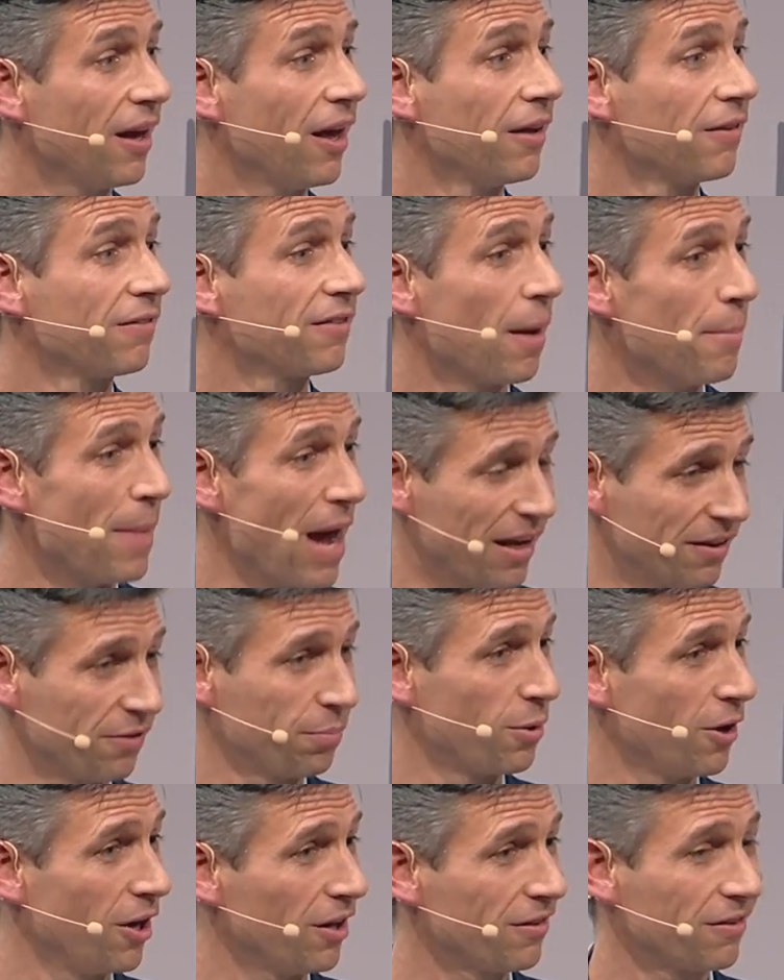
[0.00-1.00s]
some
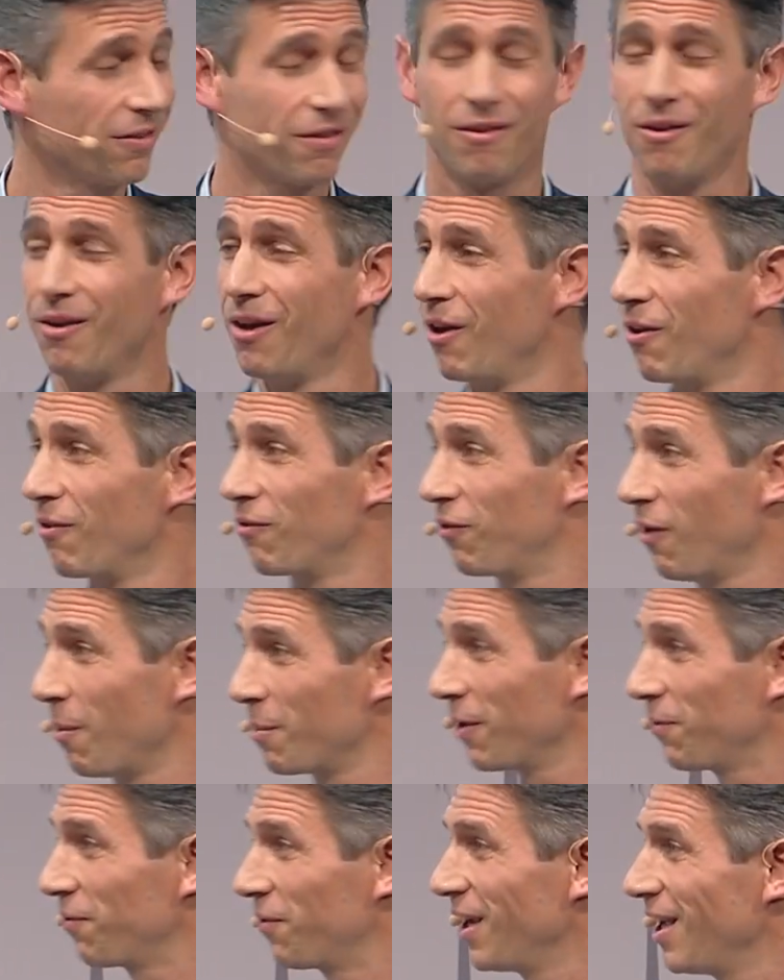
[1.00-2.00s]
experts from
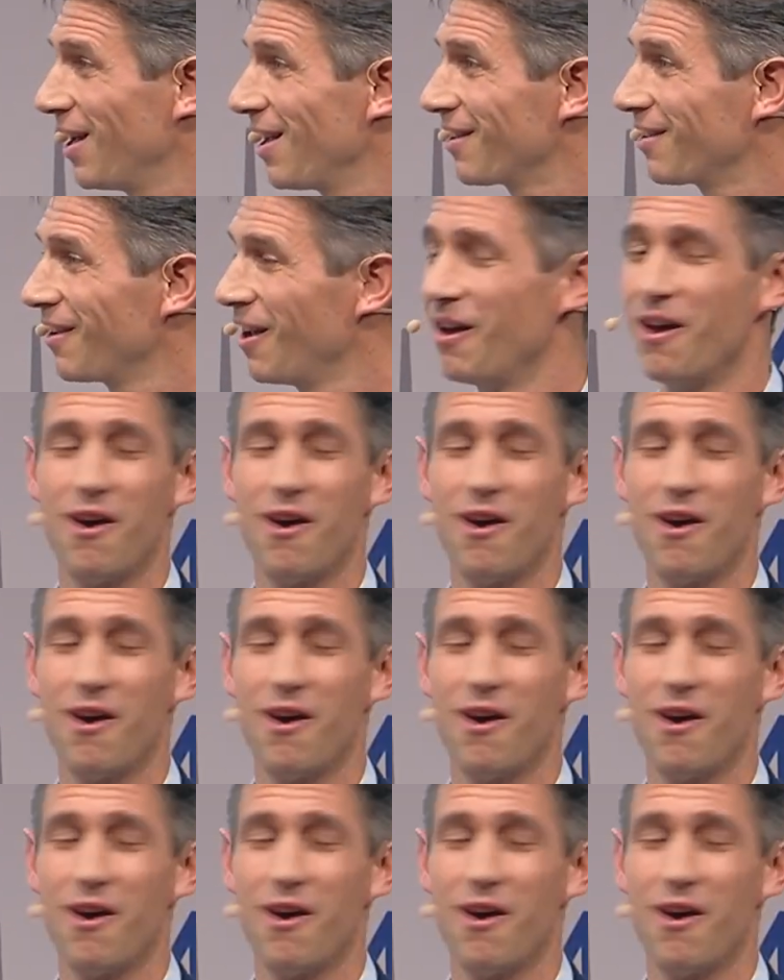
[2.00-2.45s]
the field